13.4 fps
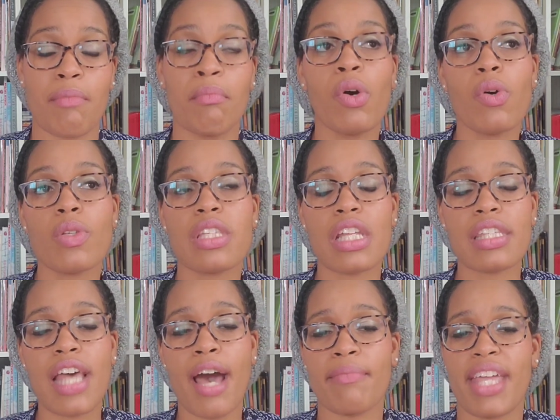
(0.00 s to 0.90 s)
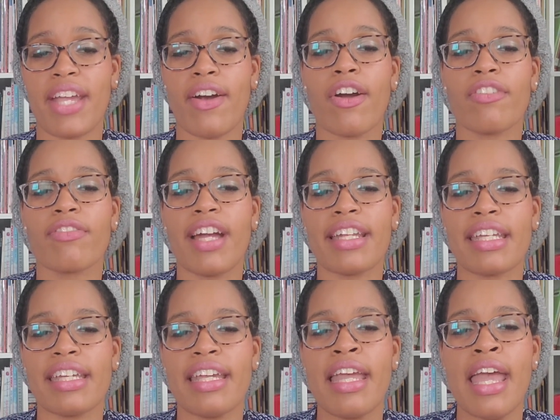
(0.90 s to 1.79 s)
Most of the time they are
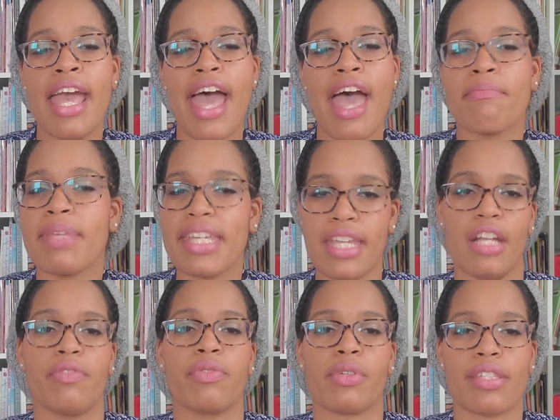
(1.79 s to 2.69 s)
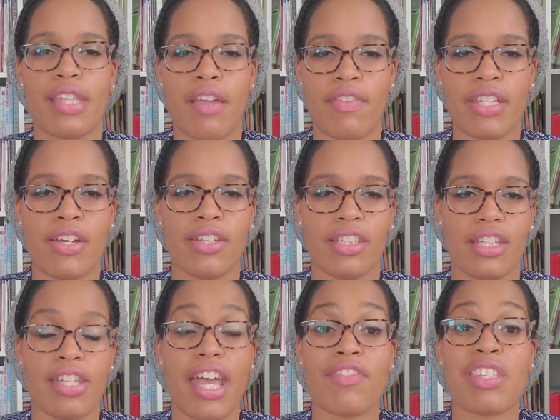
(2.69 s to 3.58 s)
ready, and be careful because every now and then
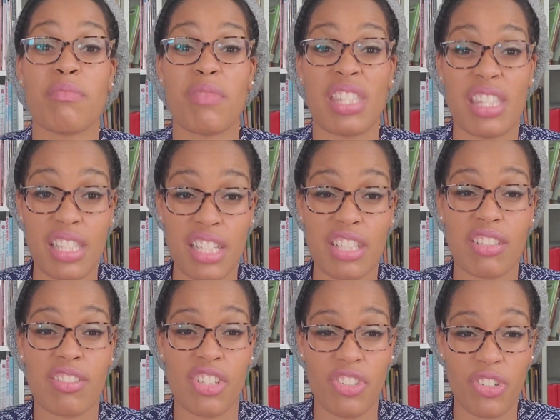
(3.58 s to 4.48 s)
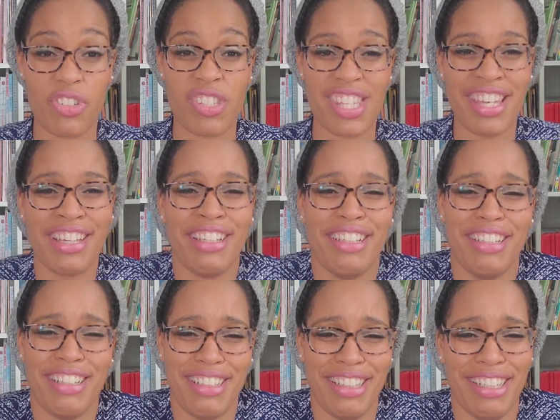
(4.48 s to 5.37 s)
you have some slick jokers and
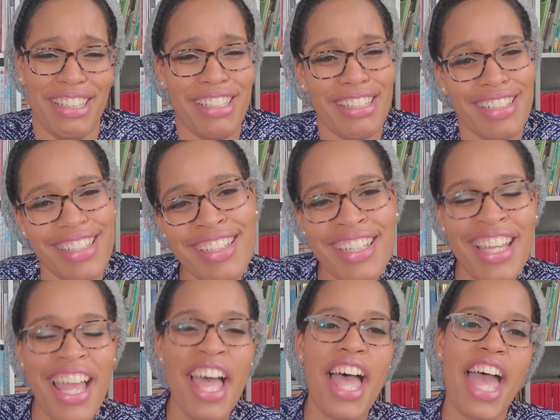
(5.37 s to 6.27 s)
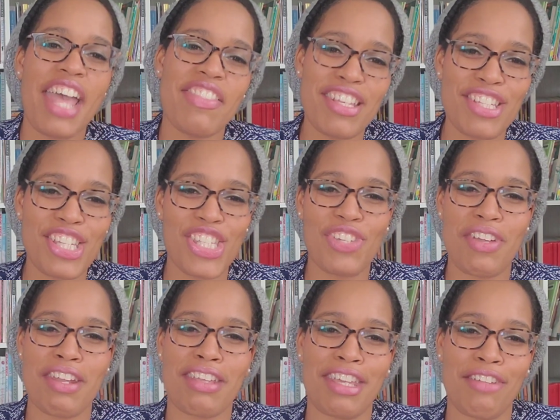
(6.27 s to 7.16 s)
they just
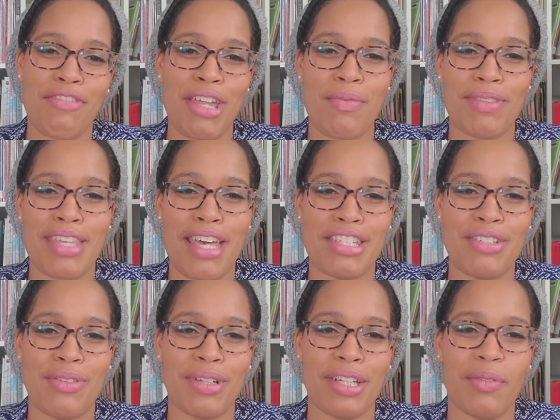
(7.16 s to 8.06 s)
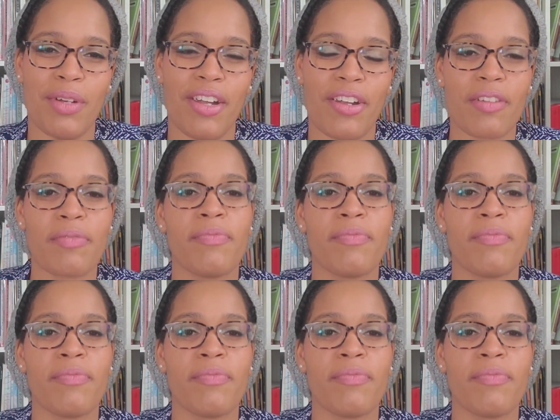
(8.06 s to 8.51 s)
try to get away with not doing any work.